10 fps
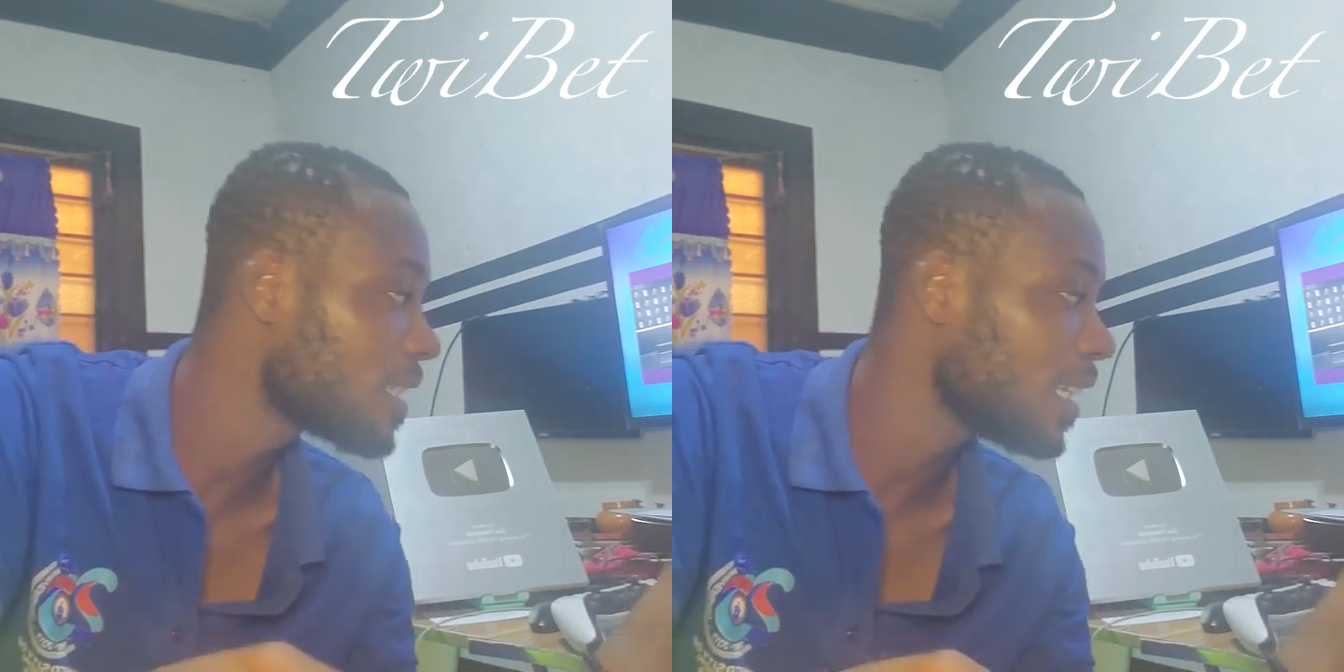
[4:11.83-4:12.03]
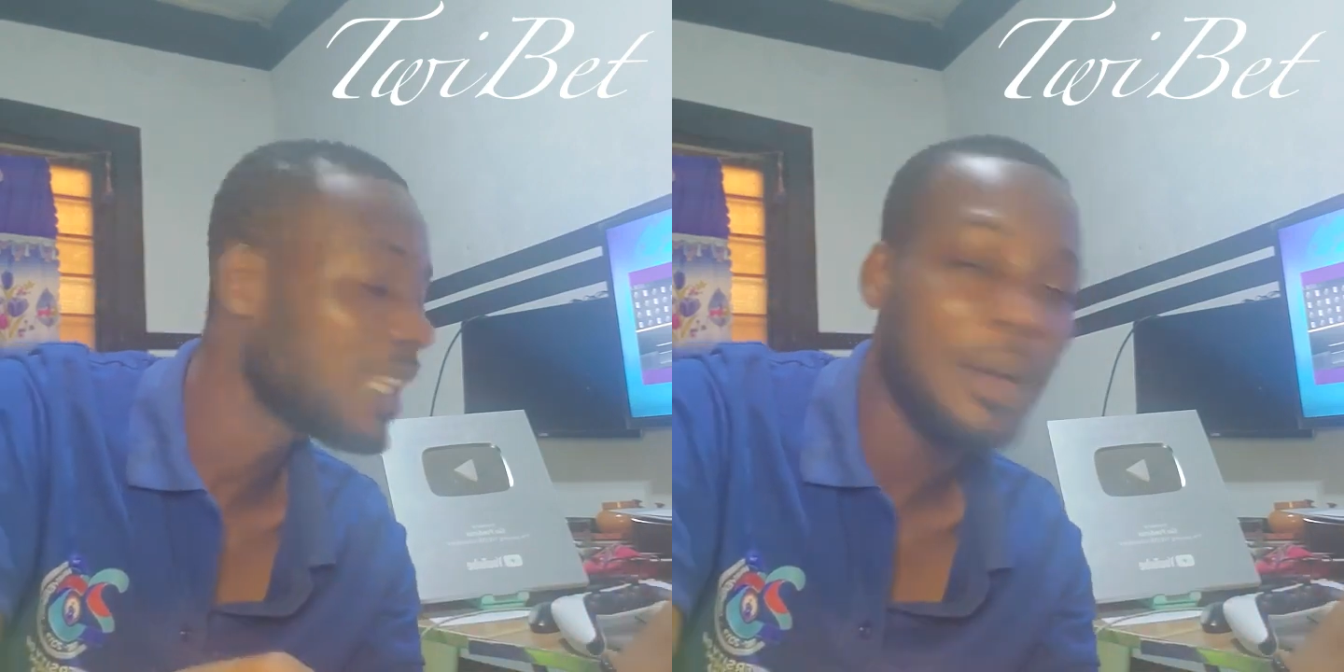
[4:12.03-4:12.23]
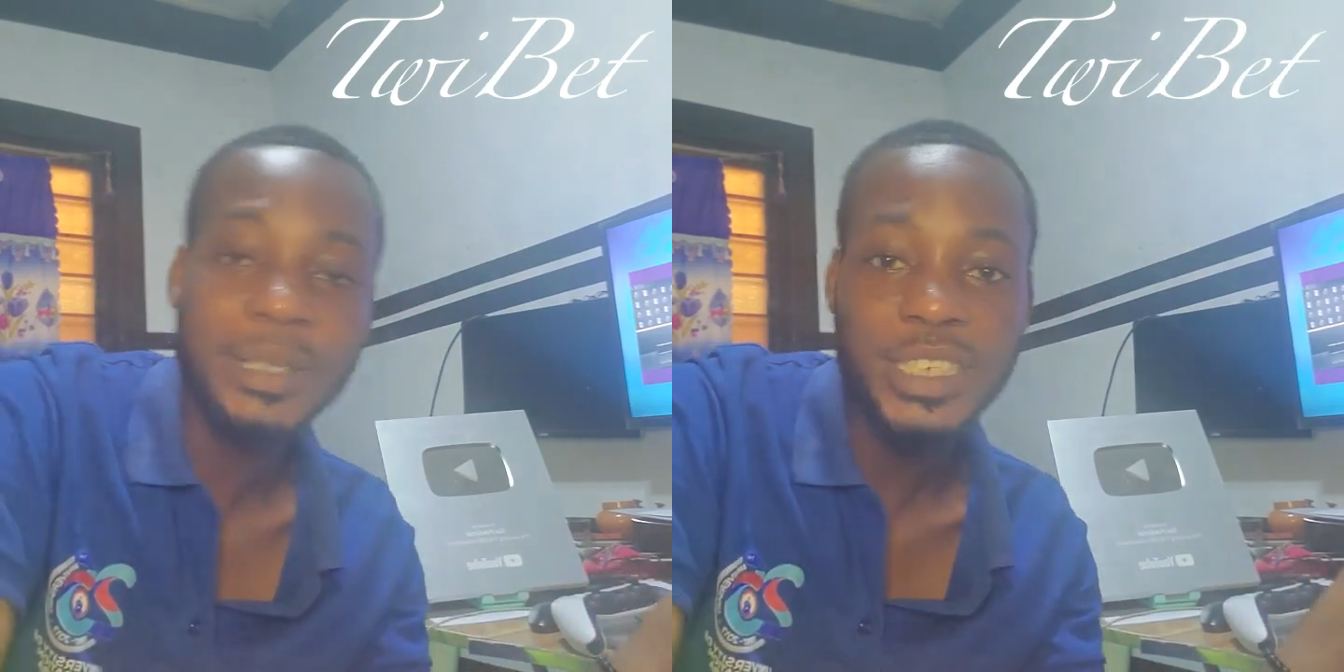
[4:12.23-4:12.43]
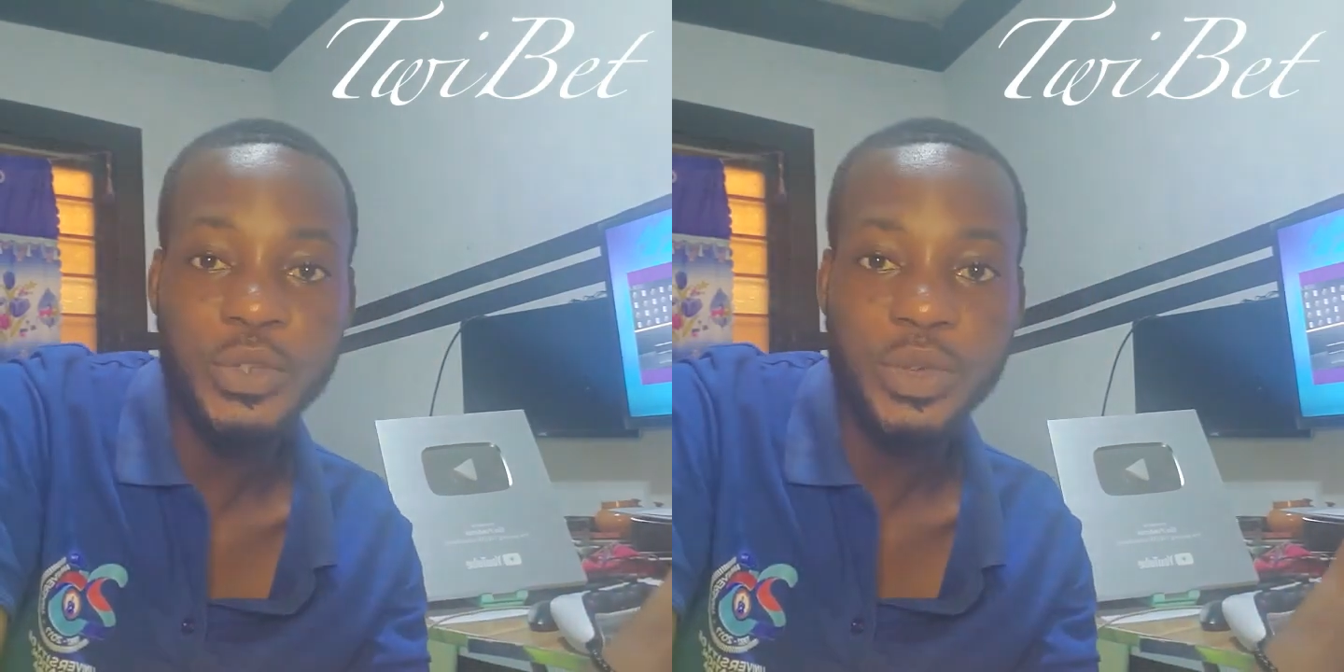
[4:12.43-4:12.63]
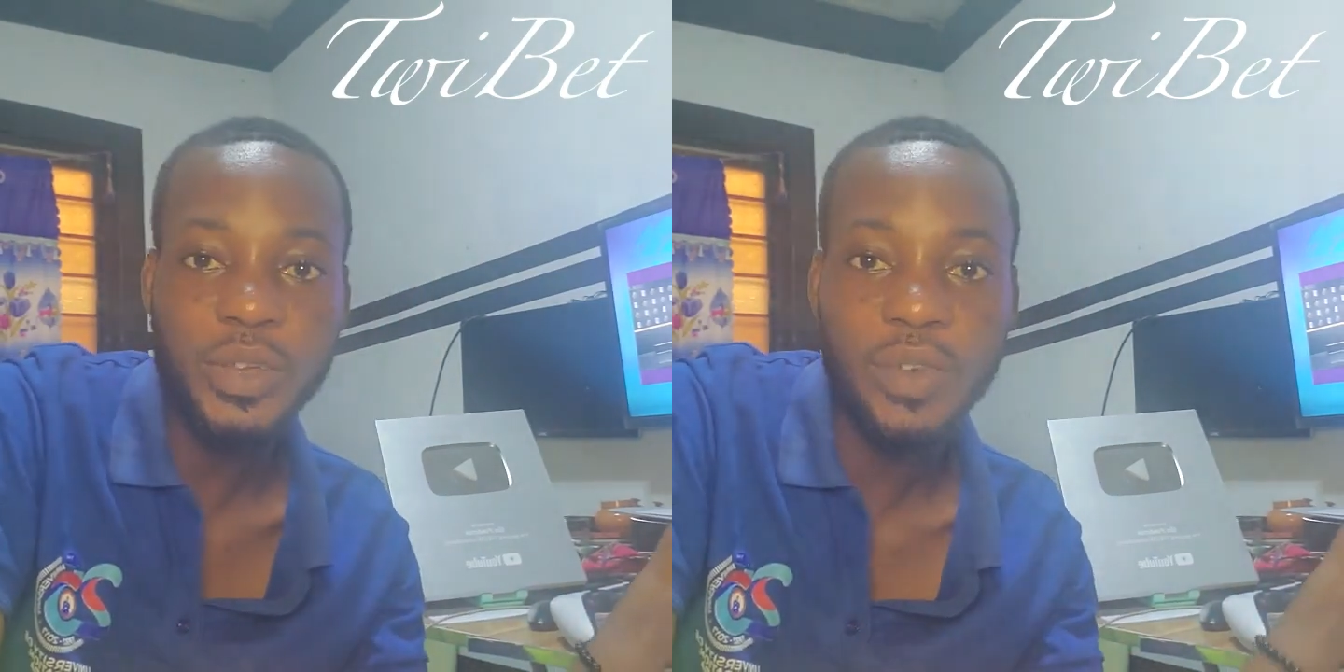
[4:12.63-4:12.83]
Send it down, must
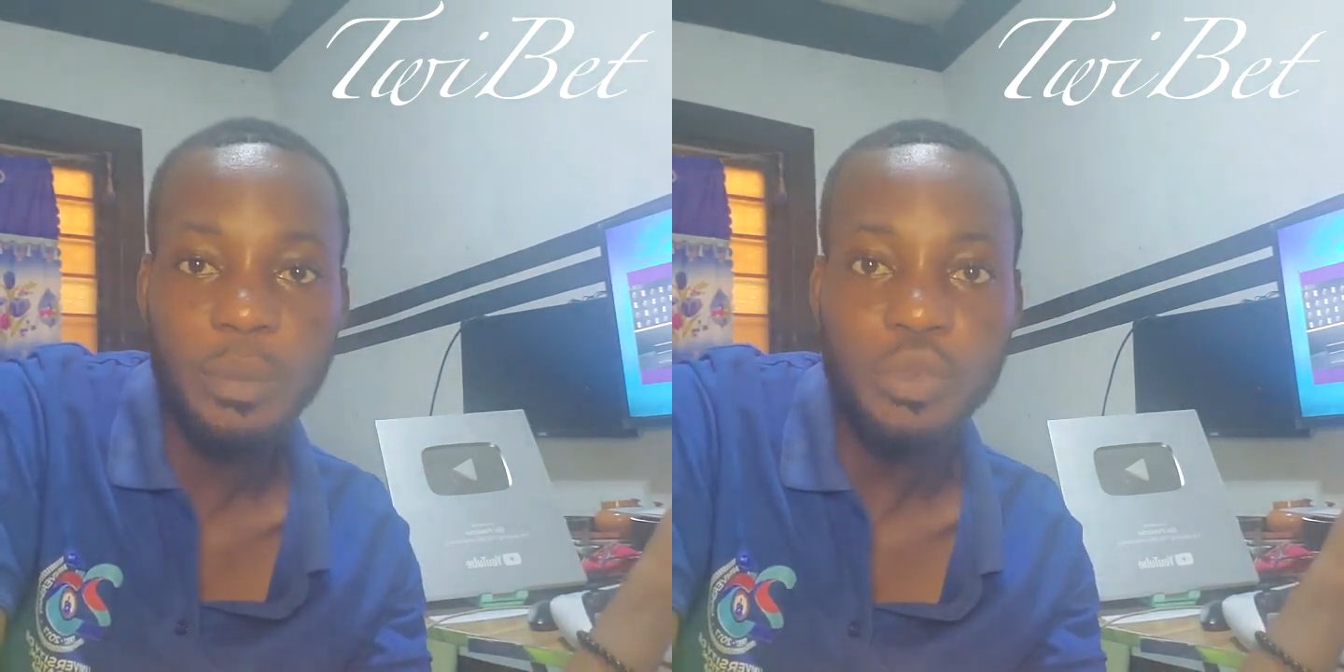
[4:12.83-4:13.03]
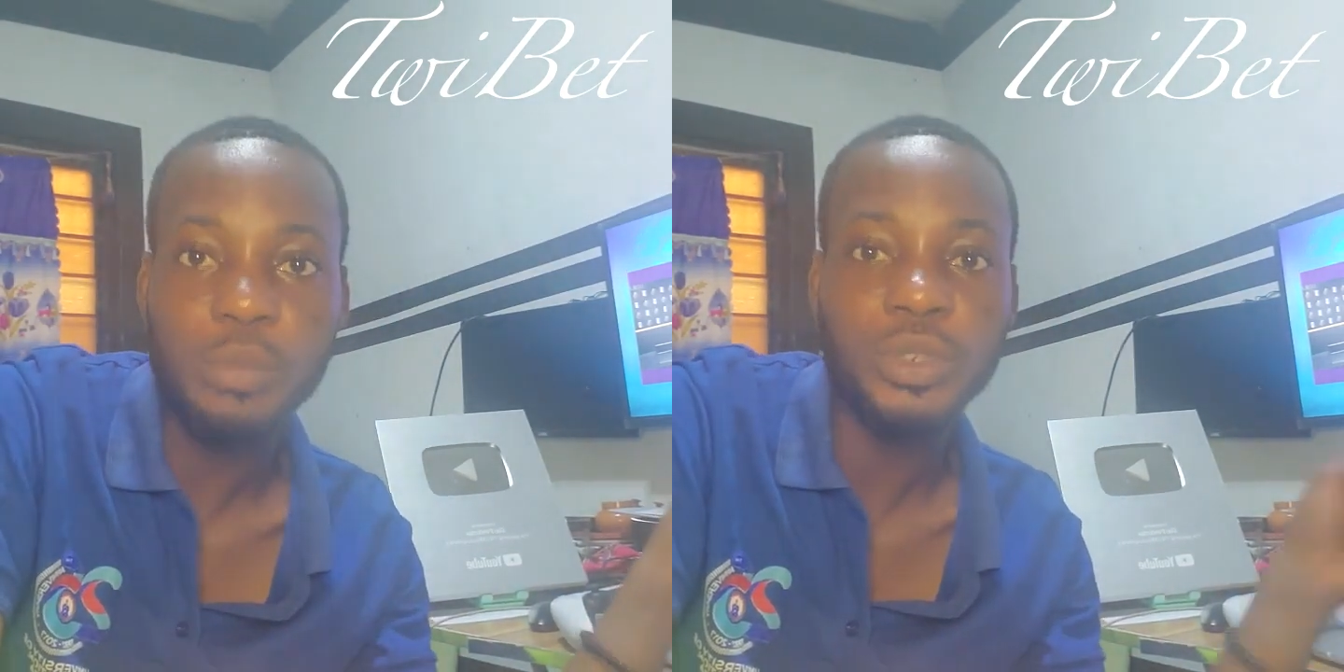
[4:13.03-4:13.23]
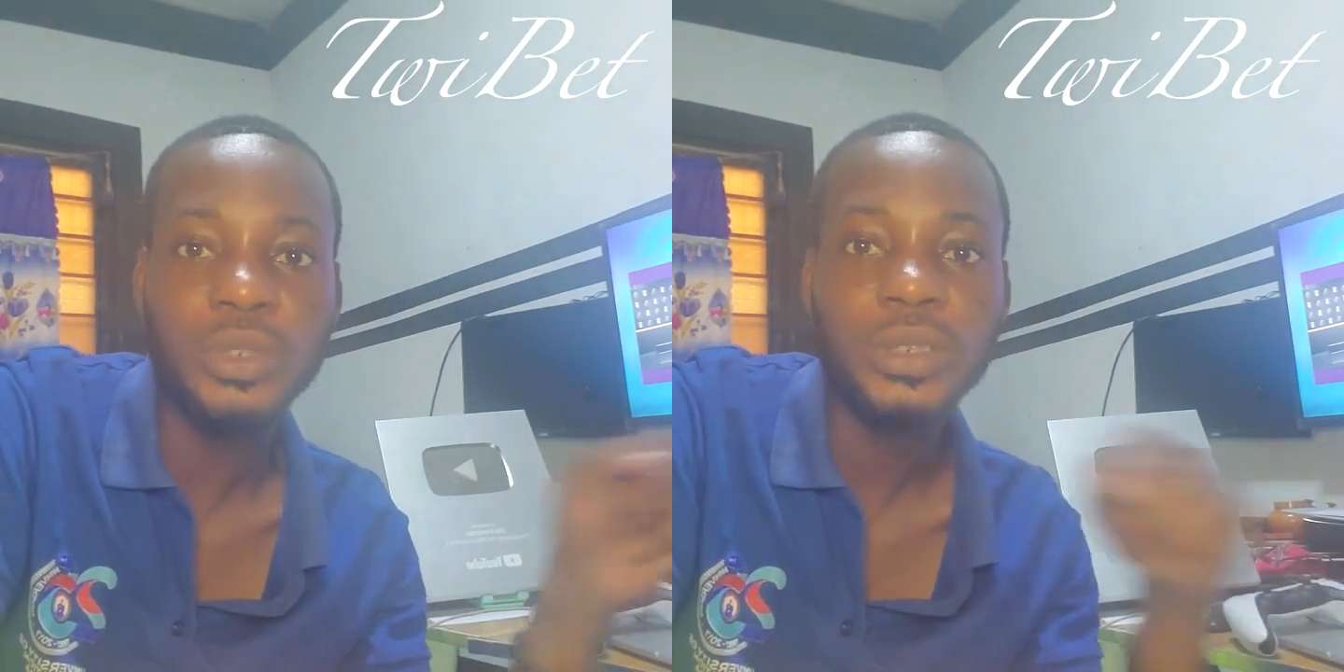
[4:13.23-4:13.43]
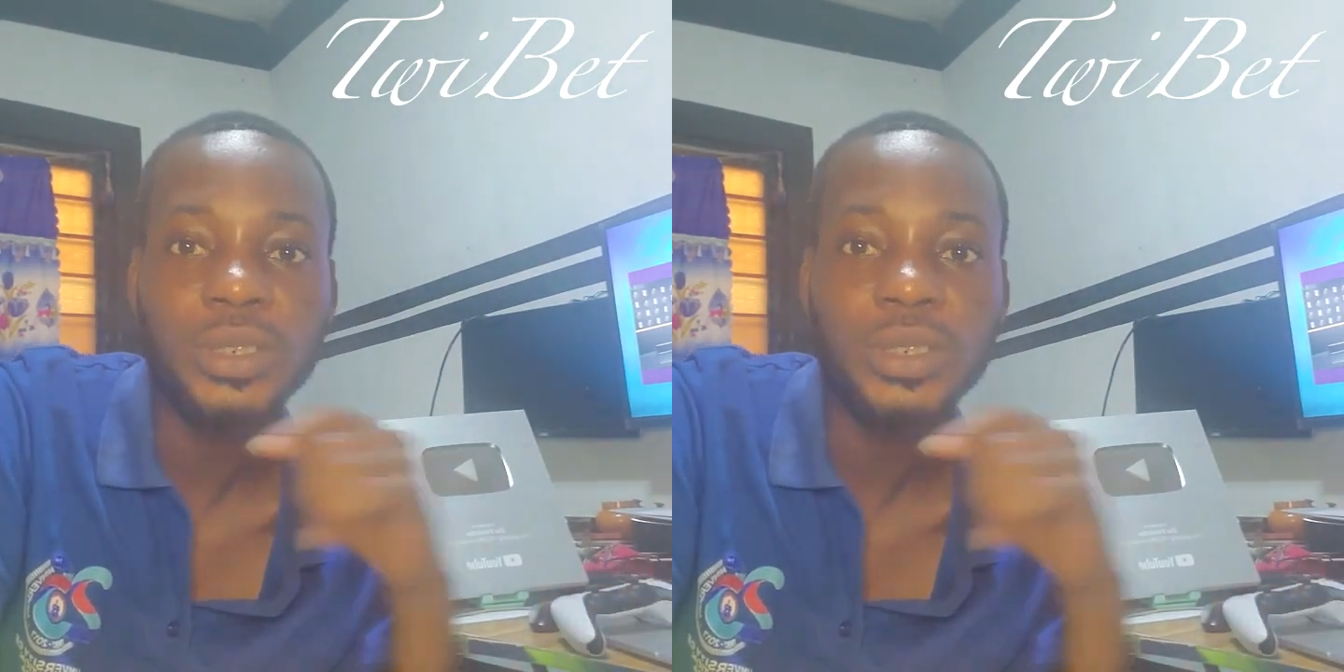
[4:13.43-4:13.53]
be in farm one.